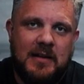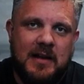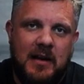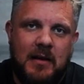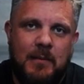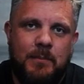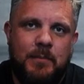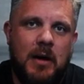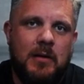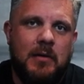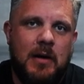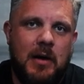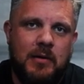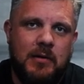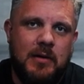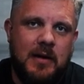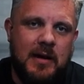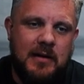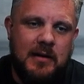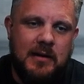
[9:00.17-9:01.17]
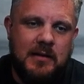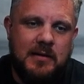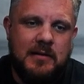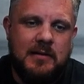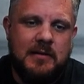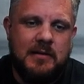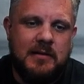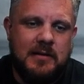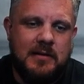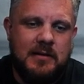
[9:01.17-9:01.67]
kind of bow out, and
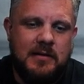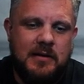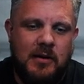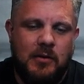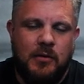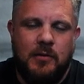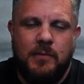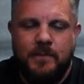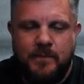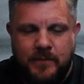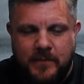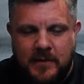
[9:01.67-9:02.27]
you know,